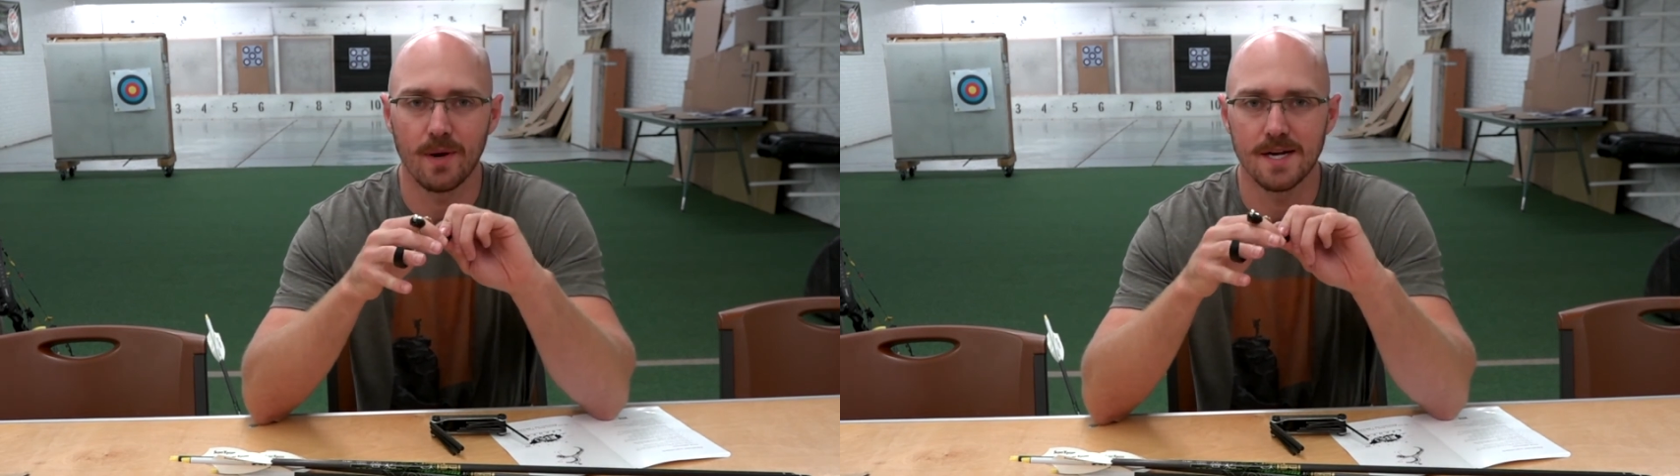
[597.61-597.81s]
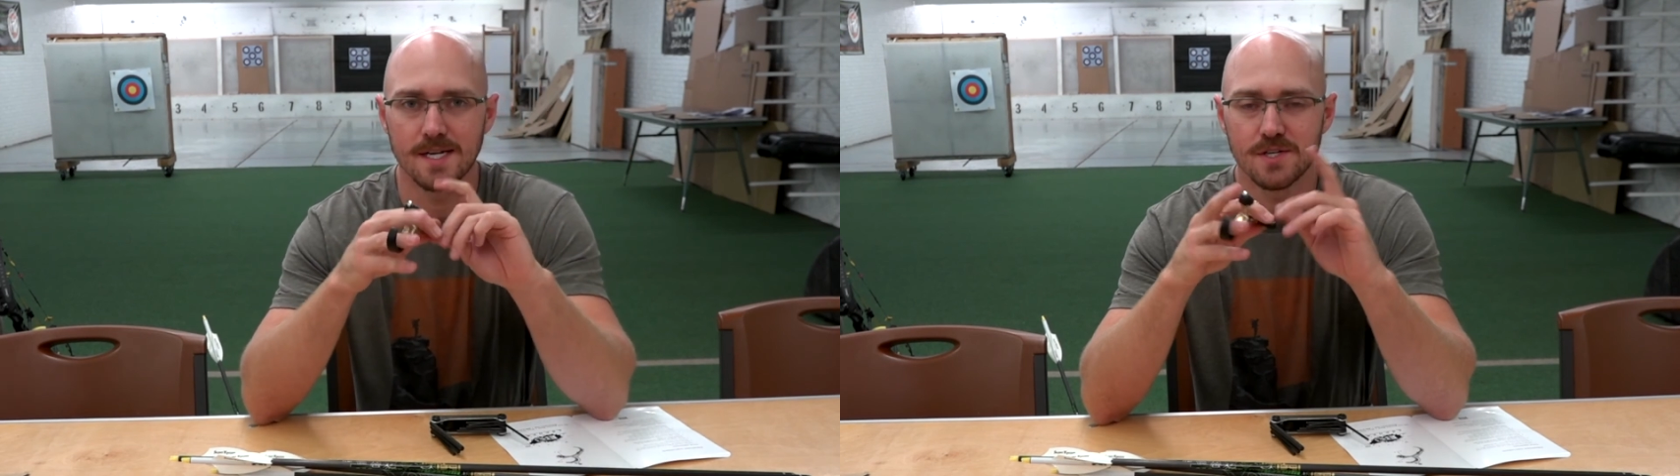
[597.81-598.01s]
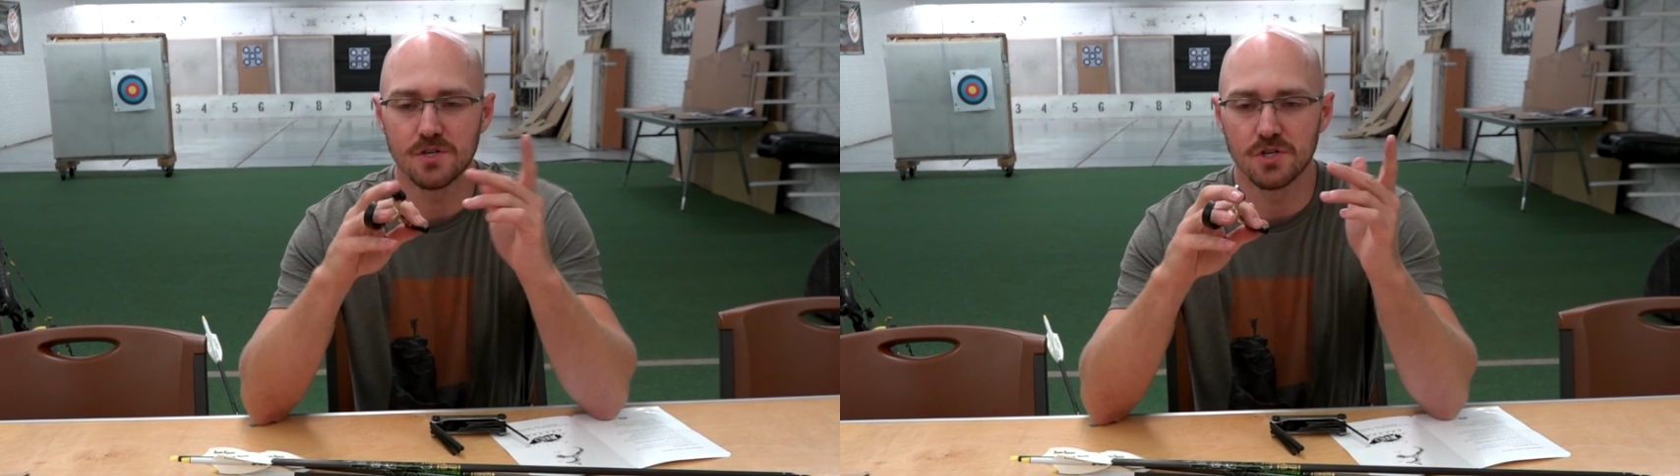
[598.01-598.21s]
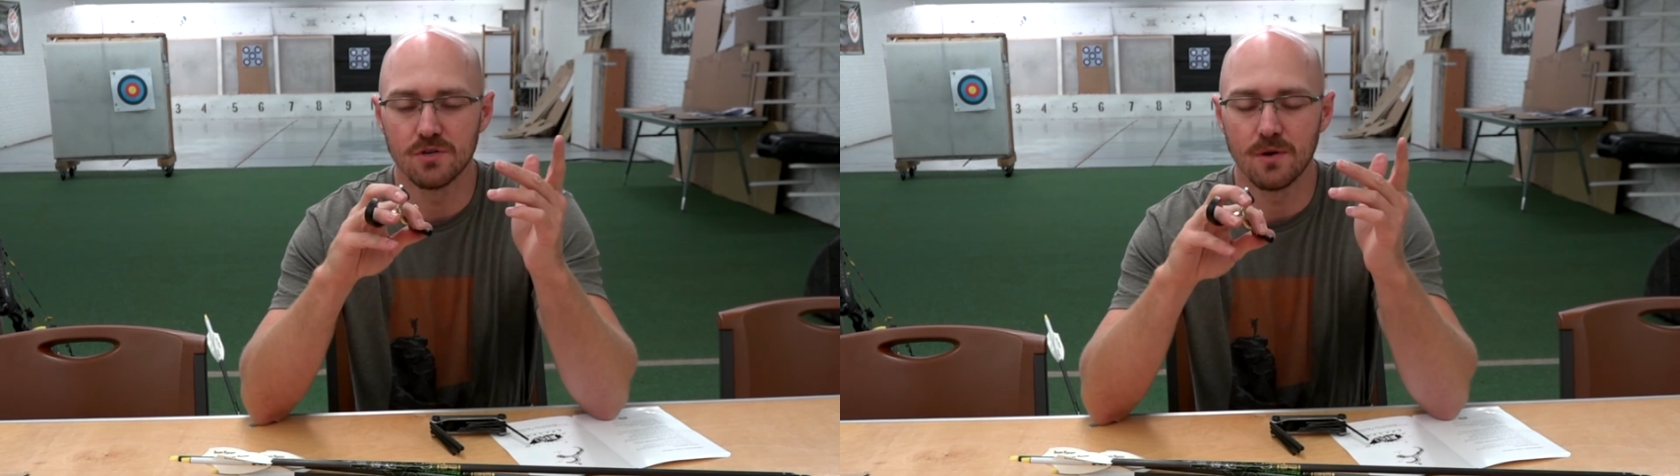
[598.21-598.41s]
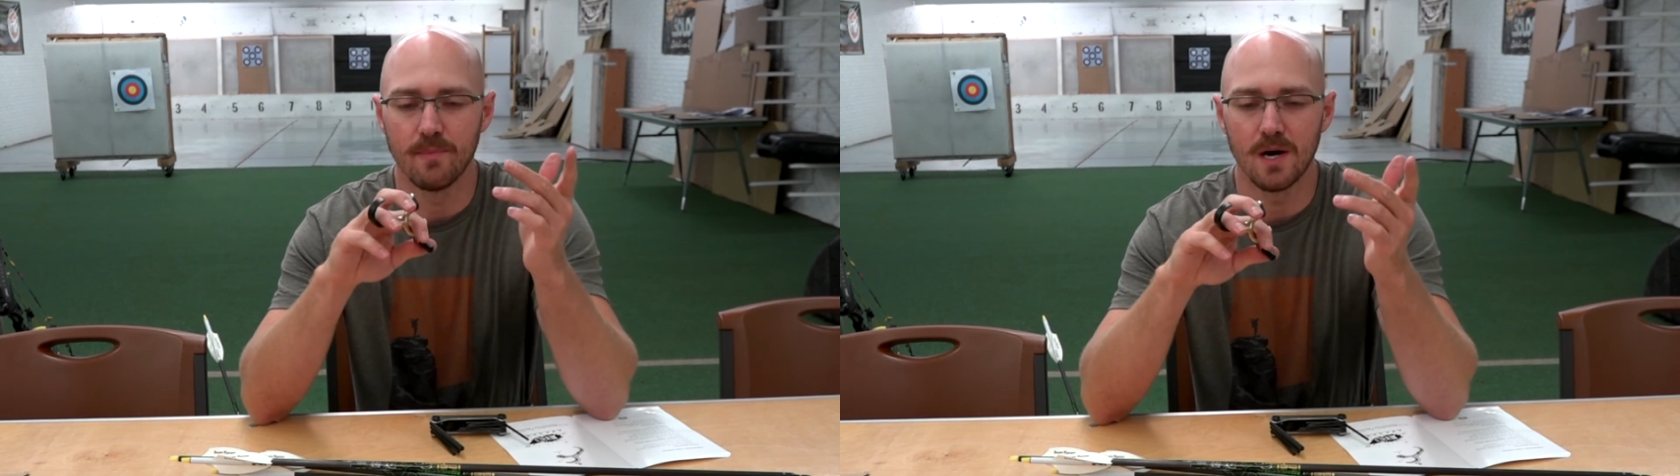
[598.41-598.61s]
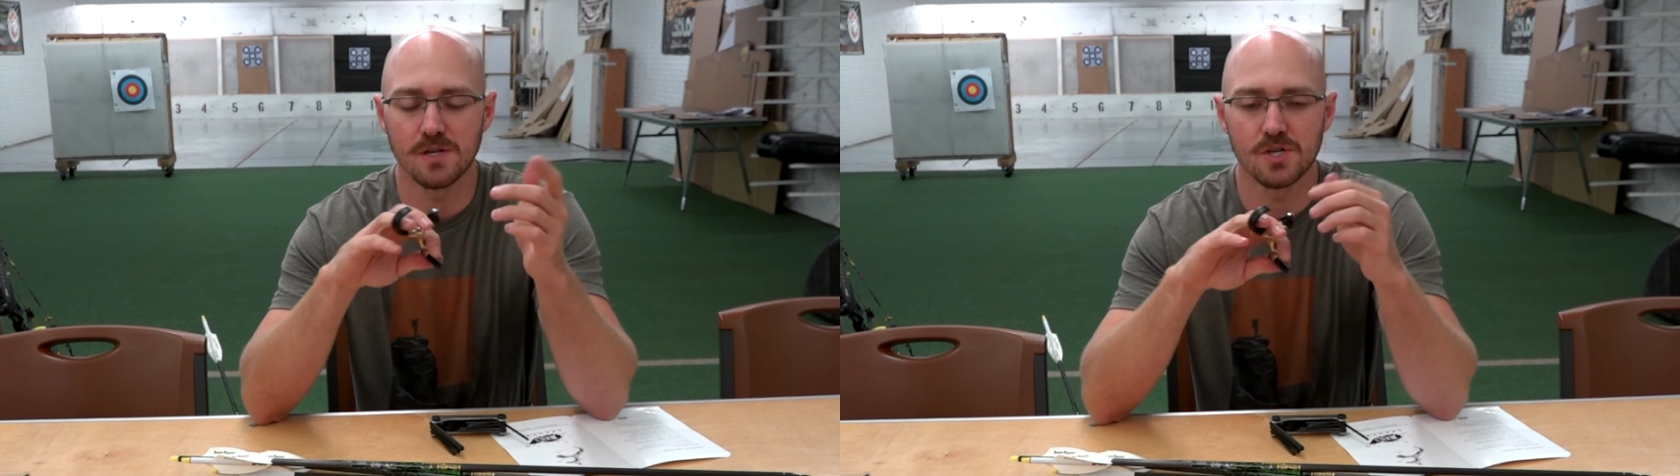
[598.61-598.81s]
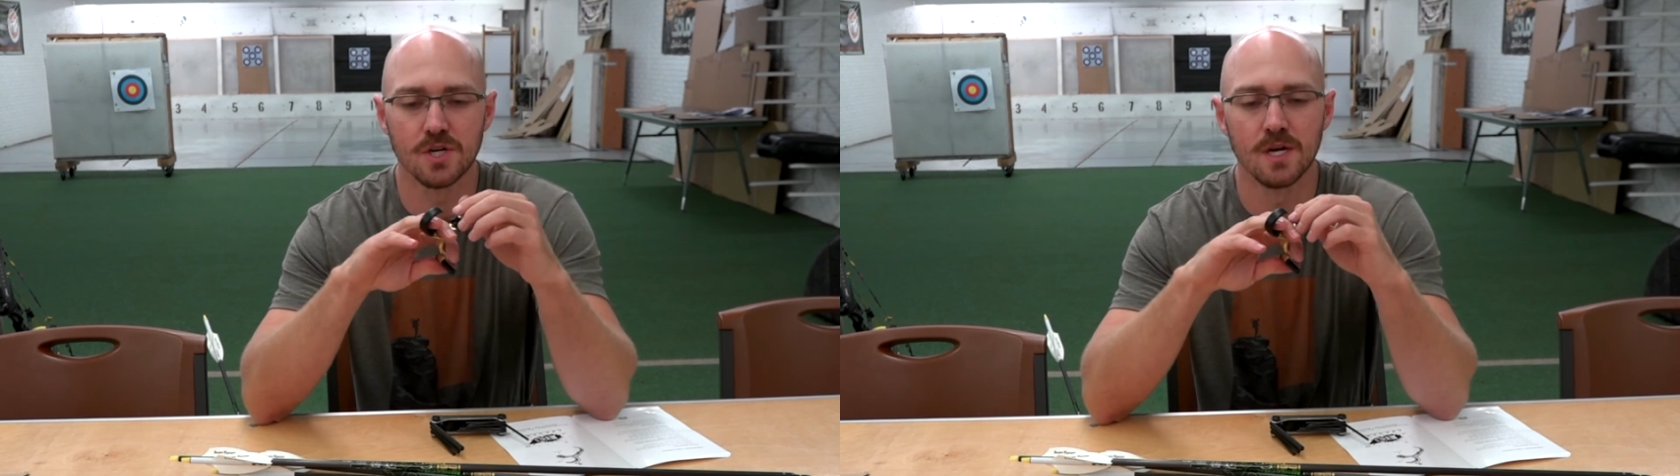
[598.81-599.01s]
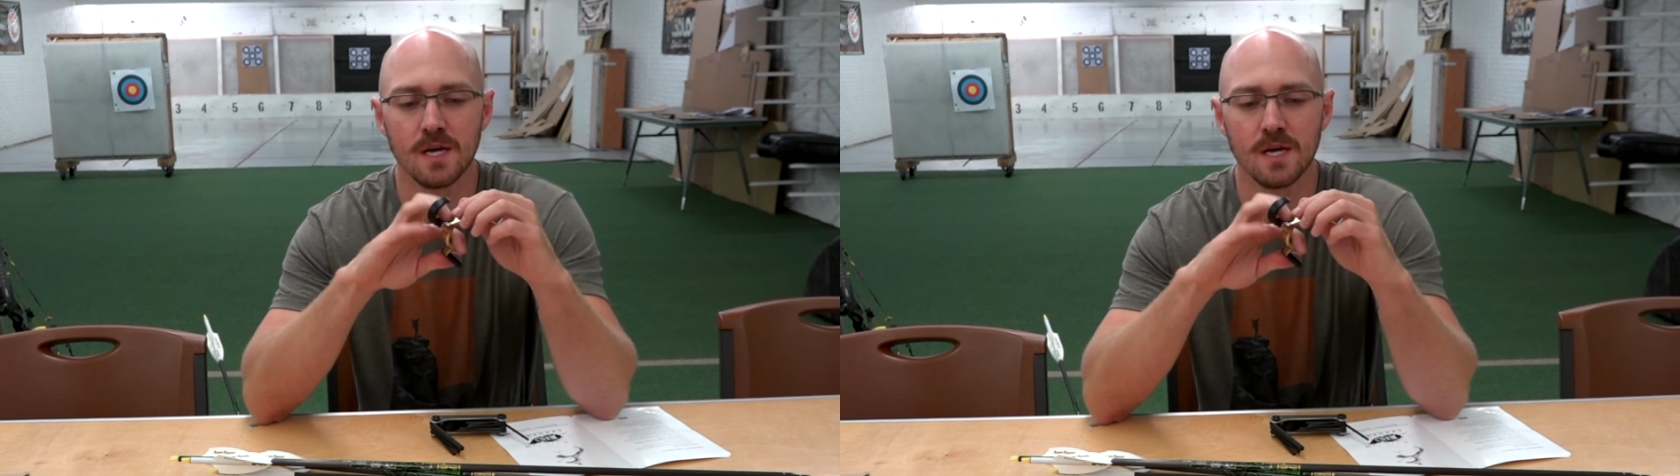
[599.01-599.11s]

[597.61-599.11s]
But I did just shoot a bunch.